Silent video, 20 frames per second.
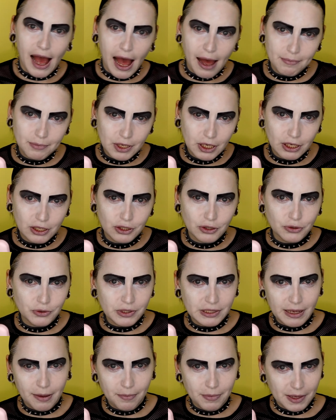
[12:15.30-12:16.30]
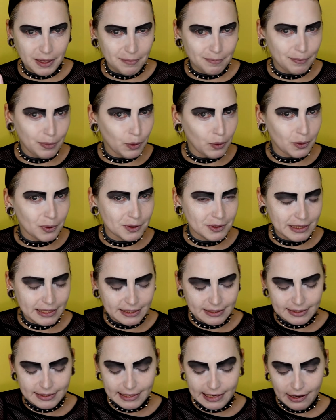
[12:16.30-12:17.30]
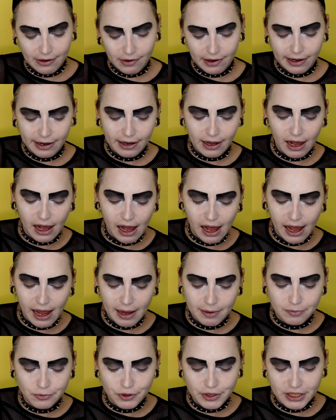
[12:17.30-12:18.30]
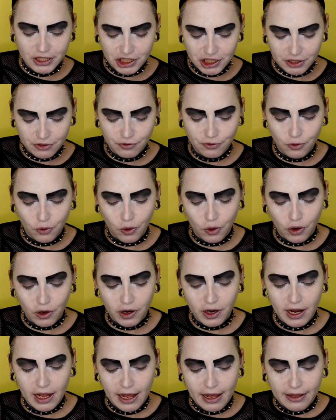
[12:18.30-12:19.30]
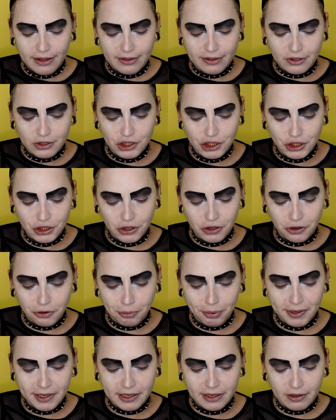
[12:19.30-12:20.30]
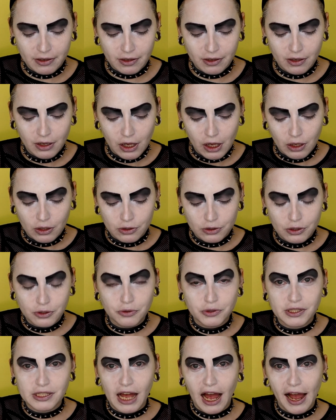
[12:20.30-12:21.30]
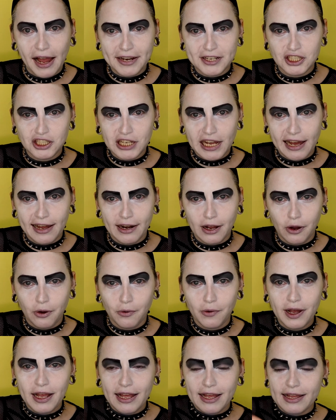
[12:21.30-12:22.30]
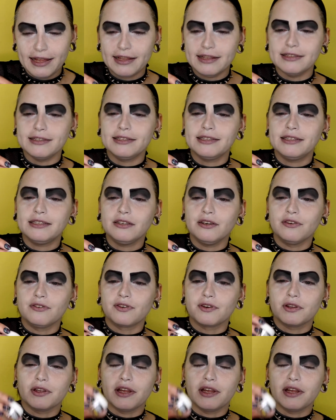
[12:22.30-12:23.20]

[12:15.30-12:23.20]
I'm gonna do something bold and daring. I'm reaching for the Sugar Pill Loose Eyeshadow in Silver